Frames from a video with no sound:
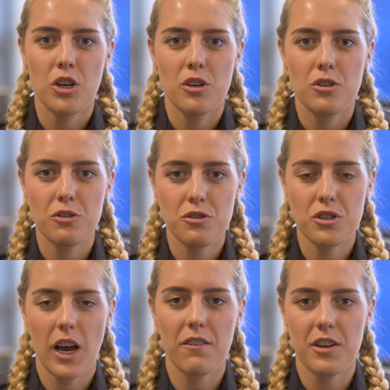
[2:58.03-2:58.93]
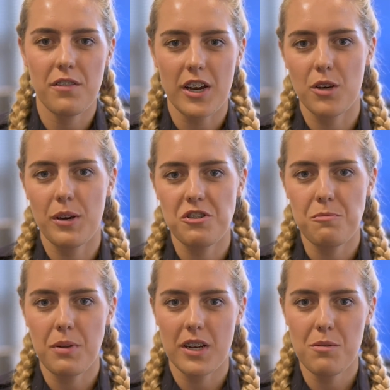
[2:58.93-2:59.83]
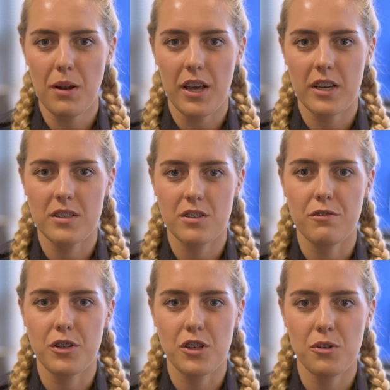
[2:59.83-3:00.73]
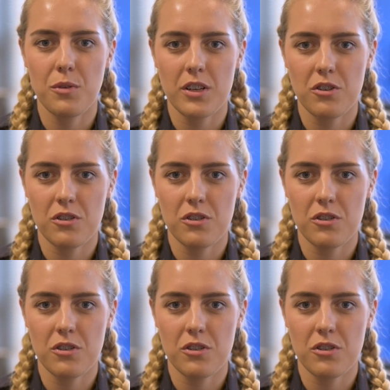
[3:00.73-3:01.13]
You should have an evacuation plan in place for you and your